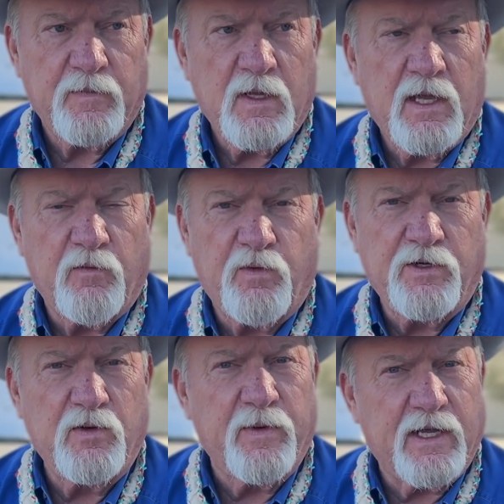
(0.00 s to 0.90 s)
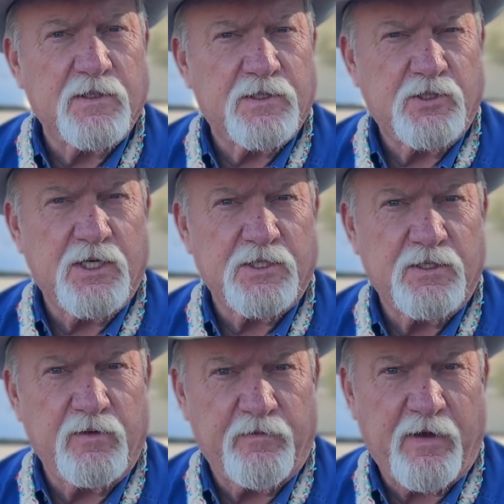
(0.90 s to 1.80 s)
Yeah. If we do make a
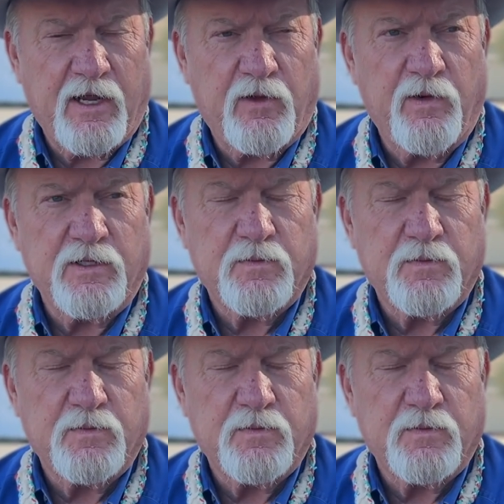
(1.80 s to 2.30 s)
suggestion to evacuate, it's